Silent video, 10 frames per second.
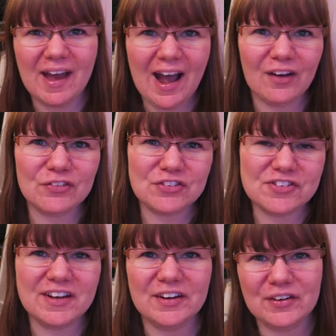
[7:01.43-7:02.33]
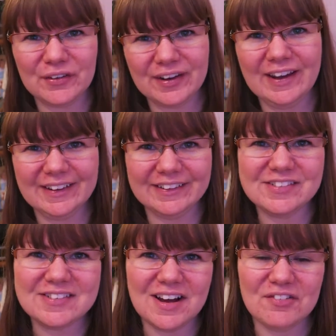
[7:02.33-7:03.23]
the house, you see her cooking
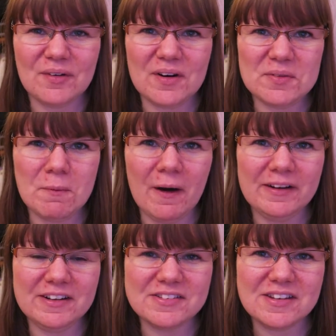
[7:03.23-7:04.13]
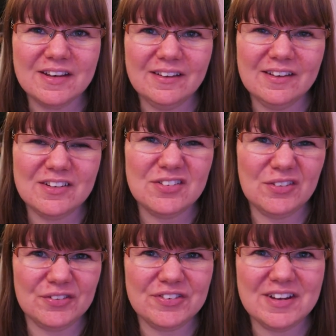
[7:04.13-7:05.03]
and stuff, whereas mine is
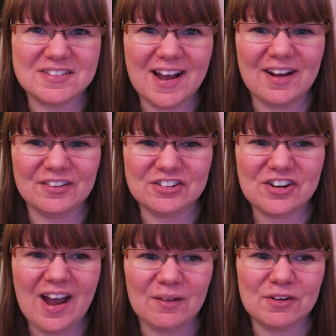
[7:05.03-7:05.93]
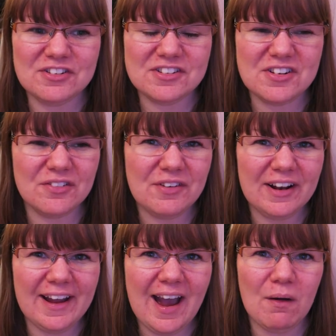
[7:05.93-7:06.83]
sort of sit down and chat, which is not
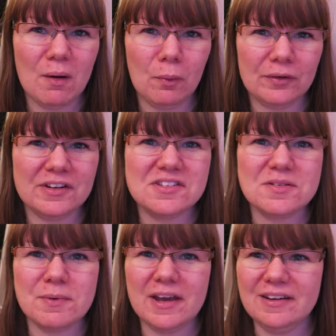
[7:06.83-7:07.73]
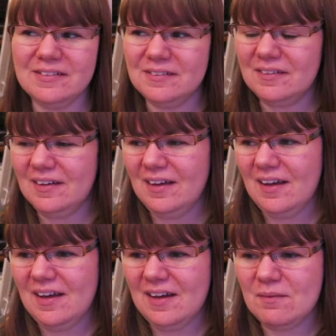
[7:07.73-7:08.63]
really how I want it to be.
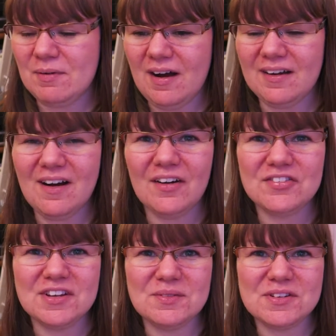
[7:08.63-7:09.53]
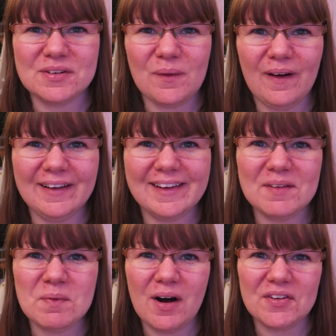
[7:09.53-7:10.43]
But I can't seem to quite
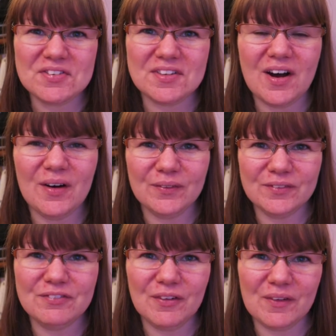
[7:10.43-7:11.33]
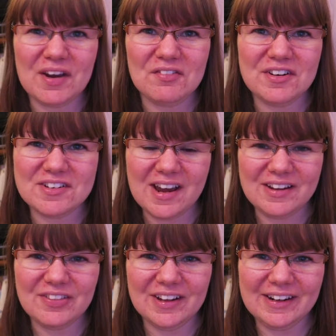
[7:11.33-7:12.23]
get past the whole vlog every
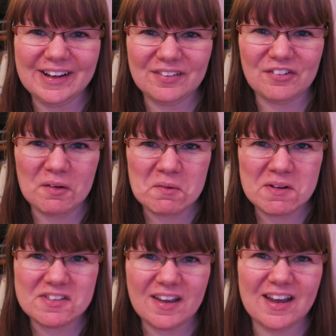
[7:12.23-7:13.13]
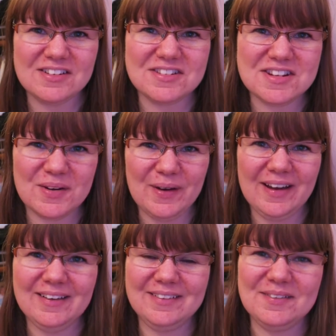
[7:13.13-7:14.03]
day thing either. I'm a bit scared to do
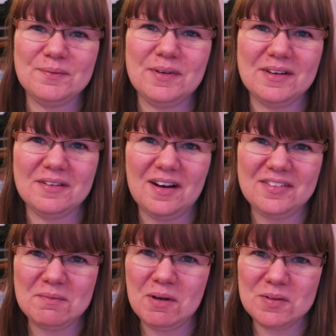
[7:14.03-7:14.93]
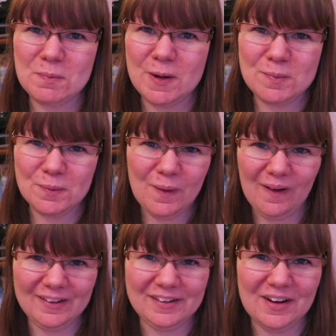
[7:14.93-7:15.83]
it, but I think most people
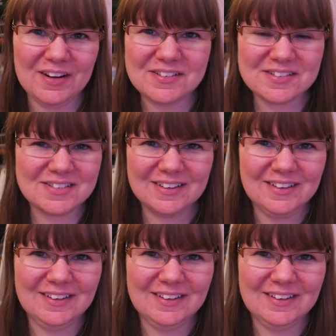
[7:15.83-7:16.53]
are, you know. It's